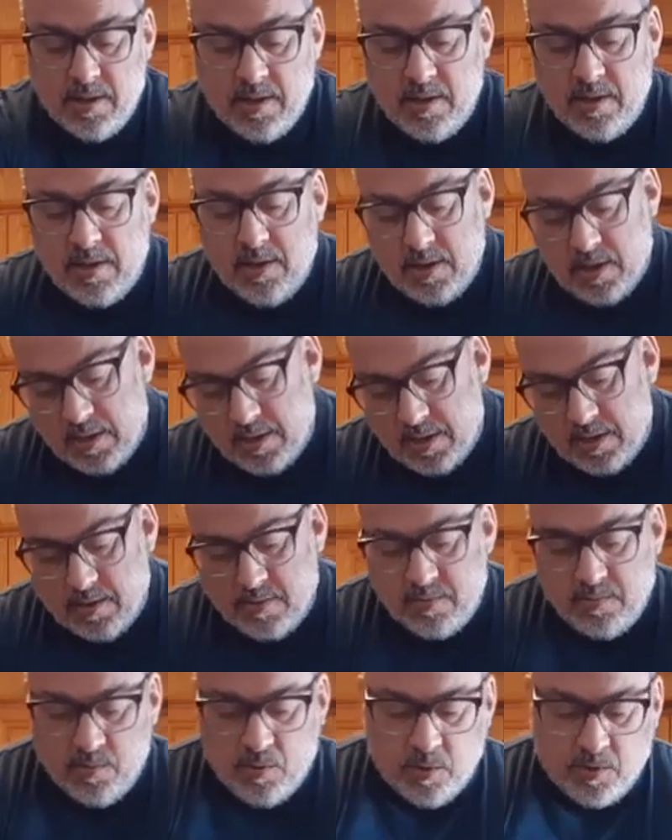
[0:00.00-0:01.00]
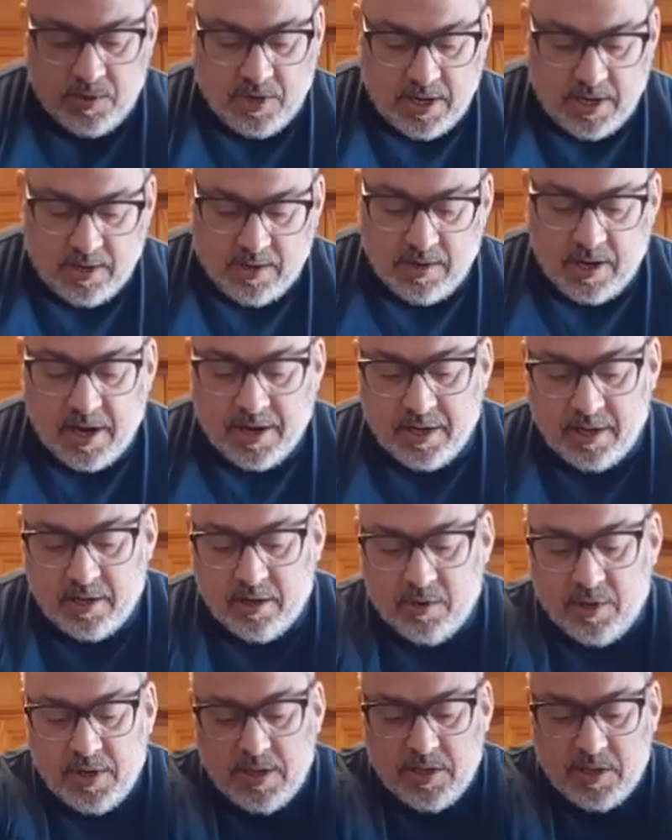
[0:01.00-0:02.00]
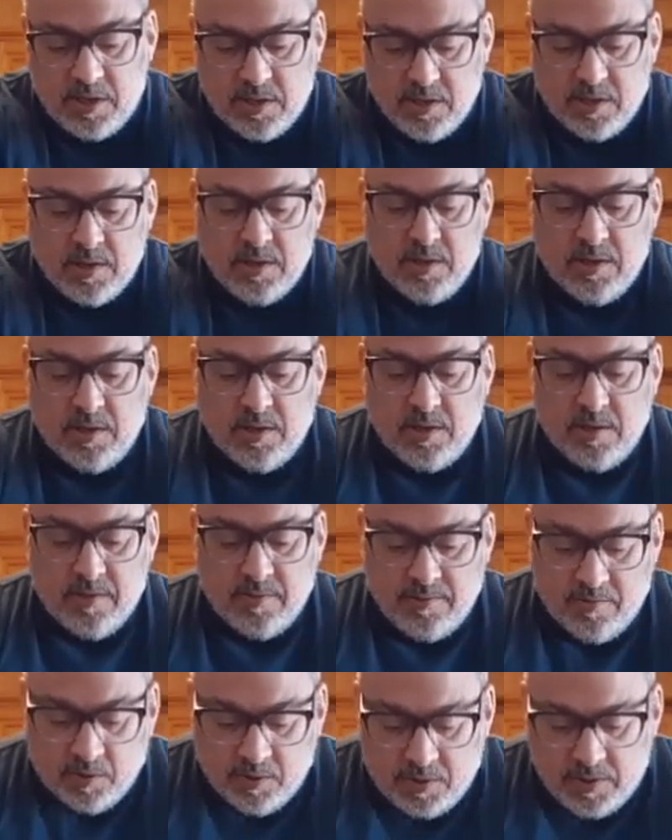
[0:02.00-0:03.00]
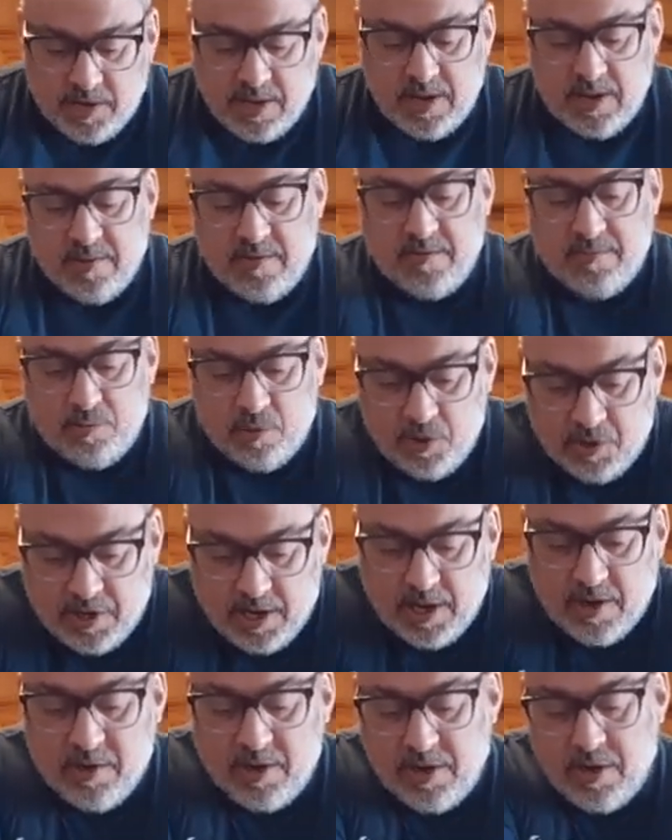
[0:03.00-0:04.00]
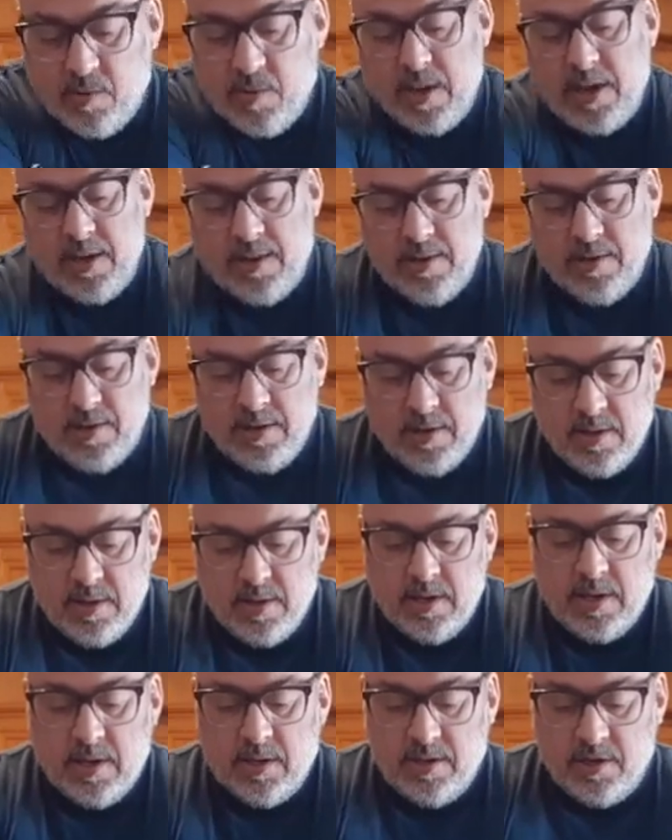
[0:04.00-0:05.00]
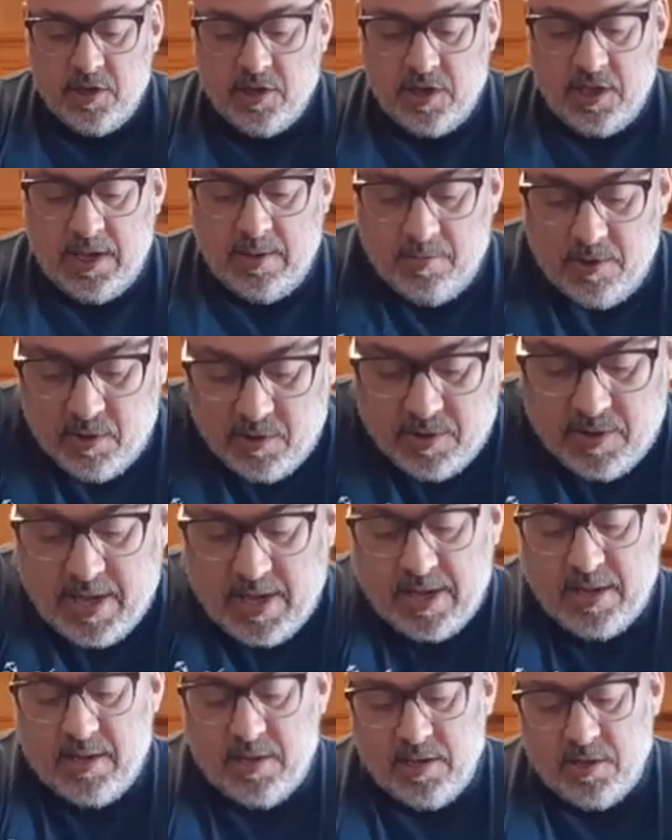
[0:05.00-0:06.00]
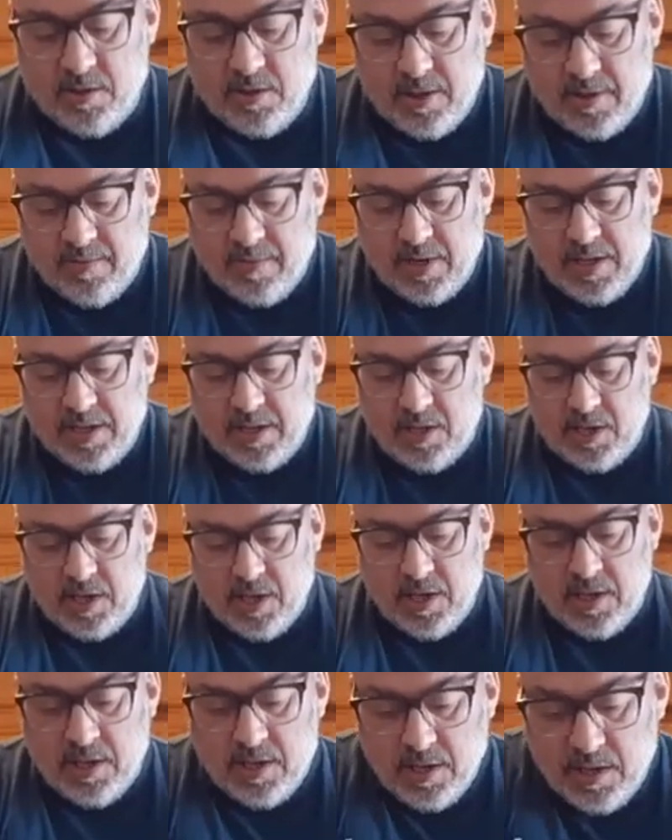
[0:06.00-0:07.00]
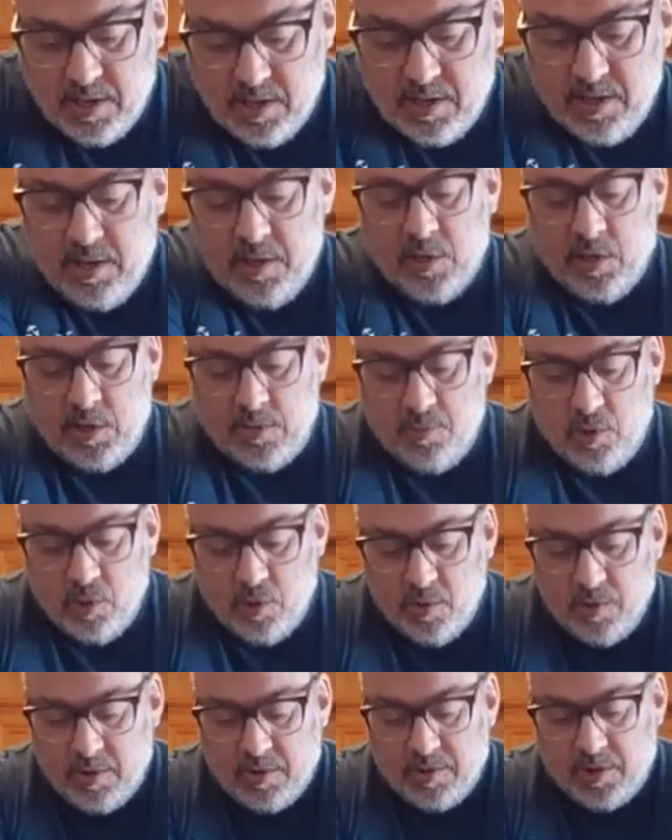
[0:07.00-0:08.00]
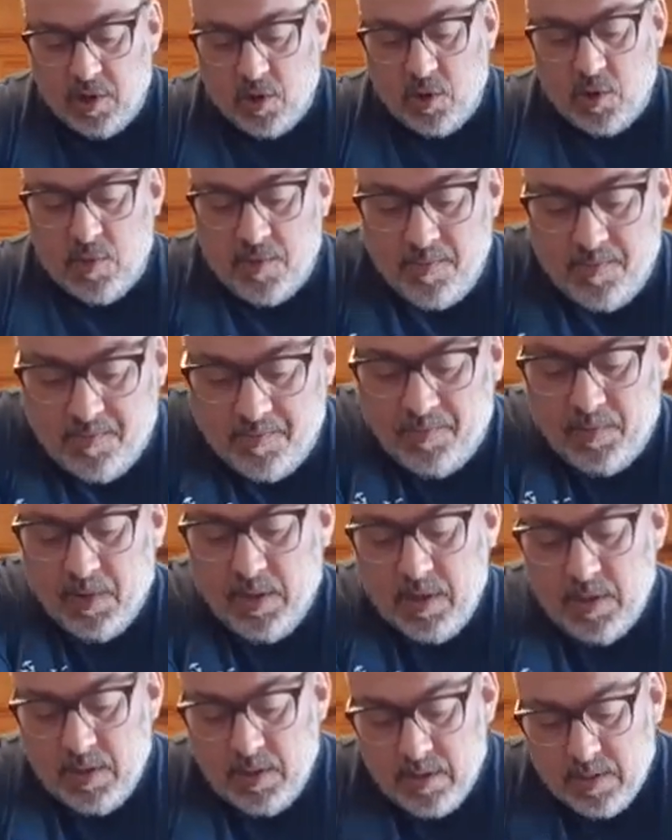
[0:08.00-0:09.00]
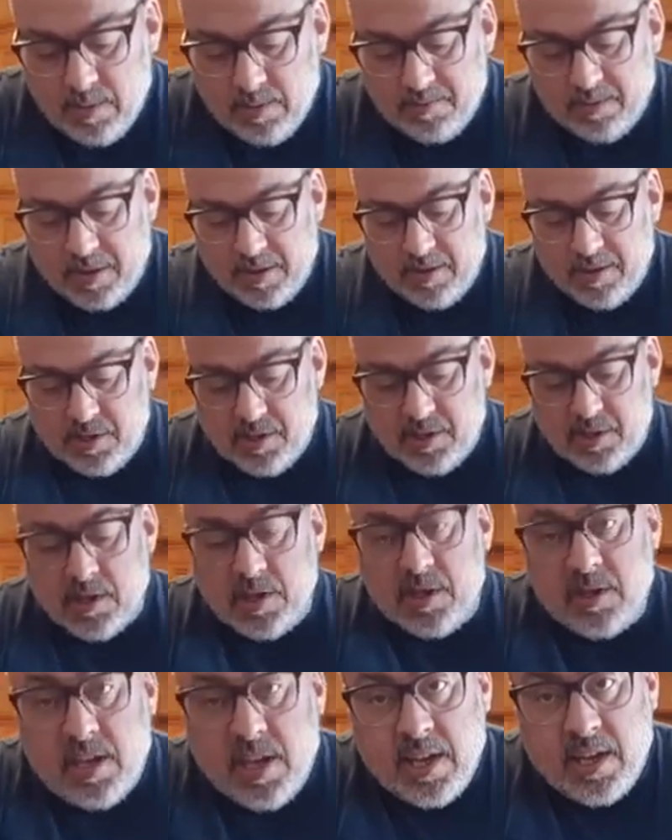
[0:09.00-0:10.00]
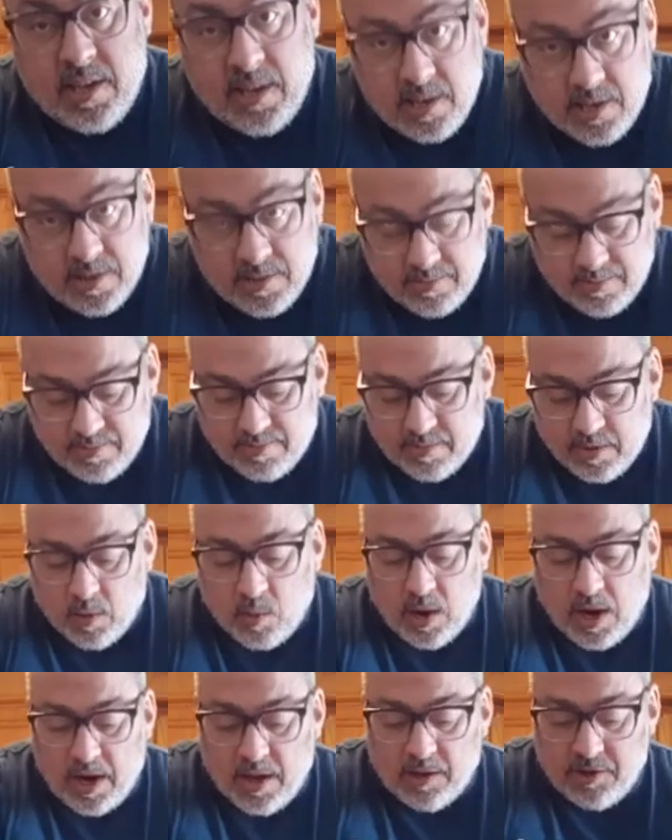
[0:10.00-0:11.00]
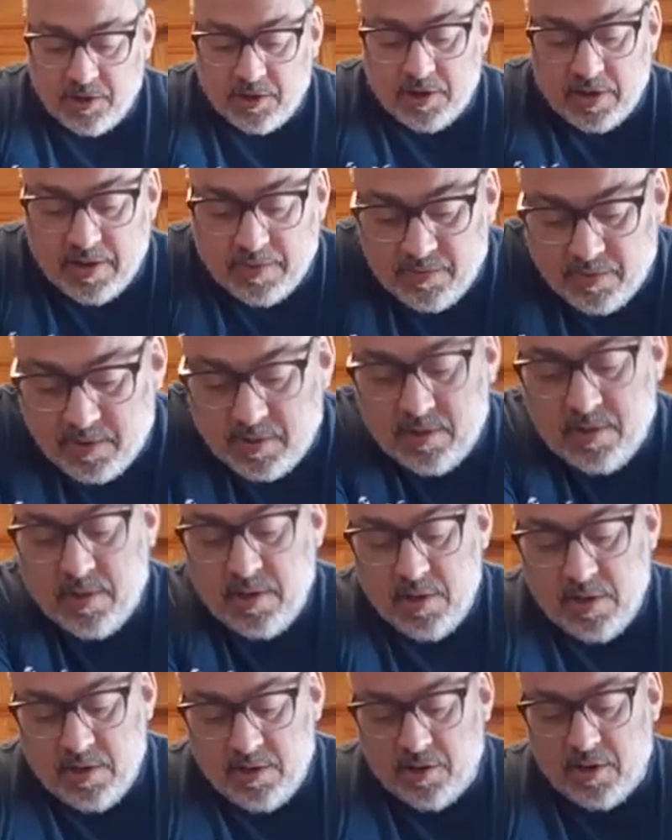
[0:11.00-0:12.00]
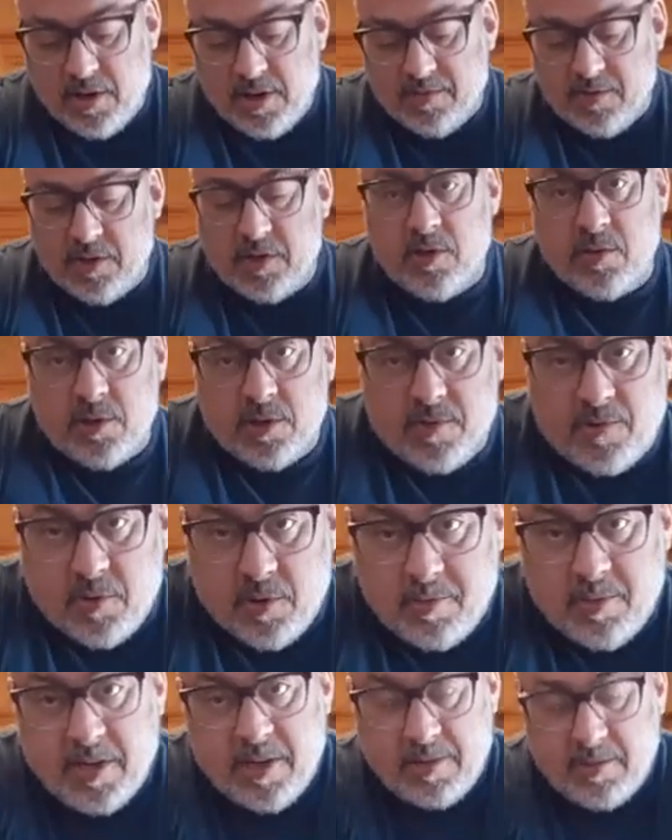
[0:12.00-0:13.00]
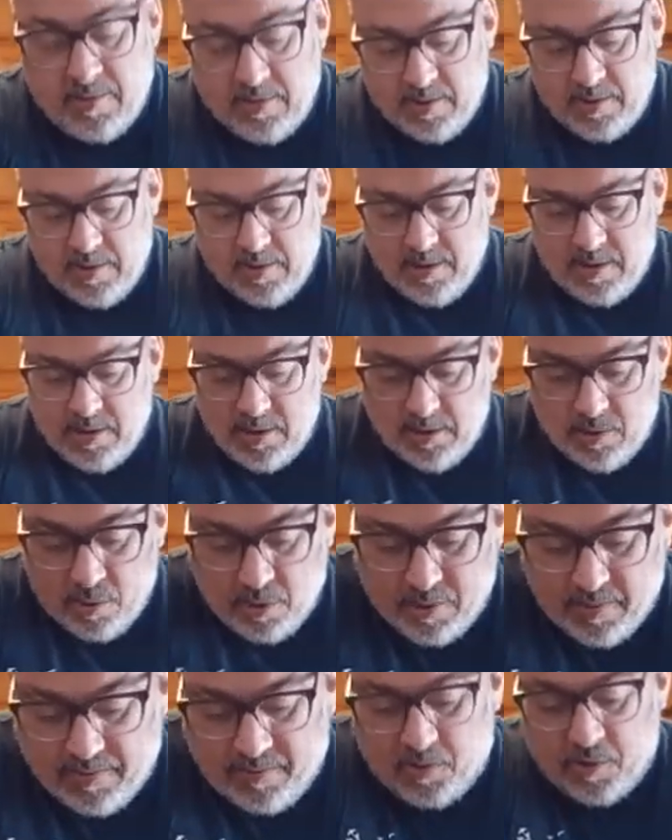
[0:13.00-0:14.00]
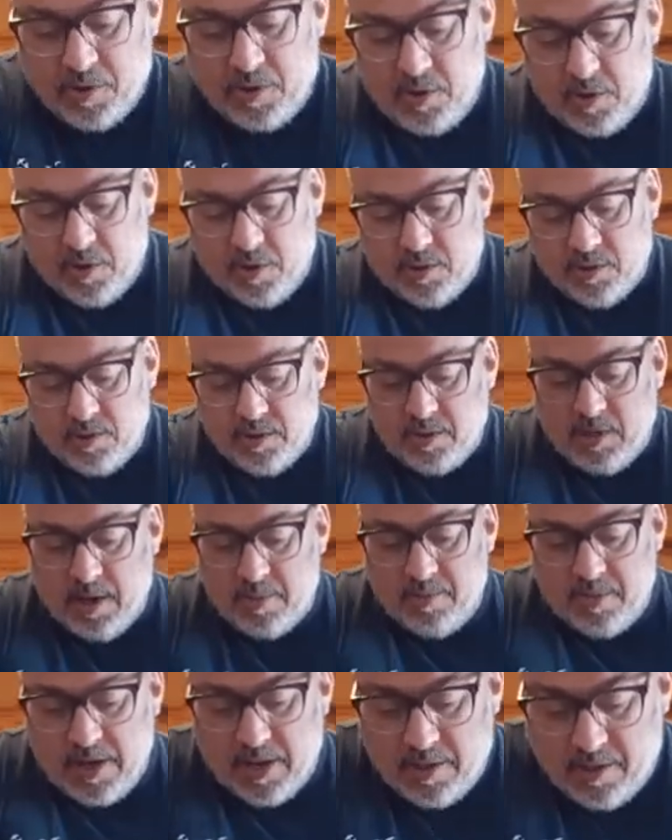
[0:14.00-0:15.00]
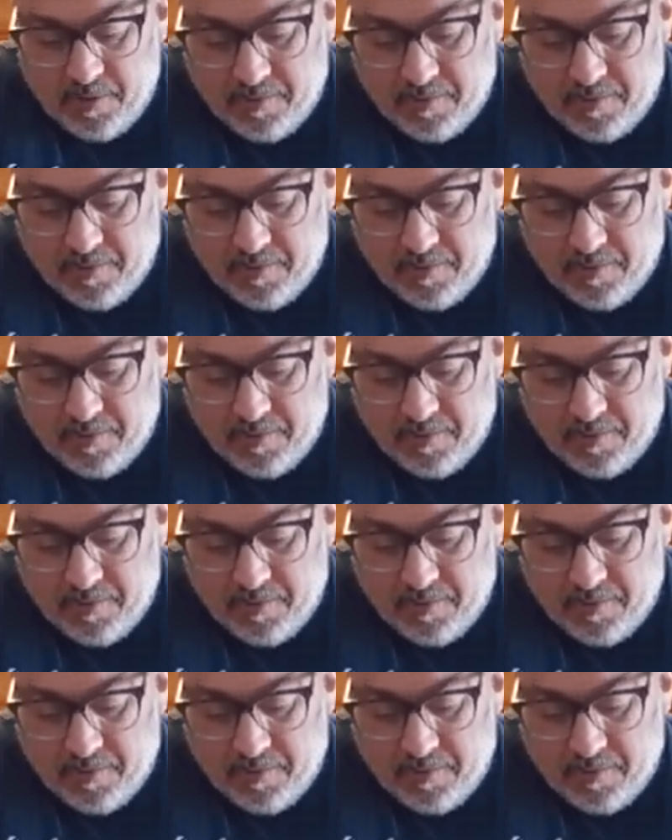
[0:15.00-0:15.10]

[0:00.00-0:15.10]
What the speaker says: And then rotate 90 degrees, fold it in half, push down and away. And then just keep doing that until you have a nice smooth dough. But this is going to take a while. You're gonna have to do this for a bit in order for it all to come together.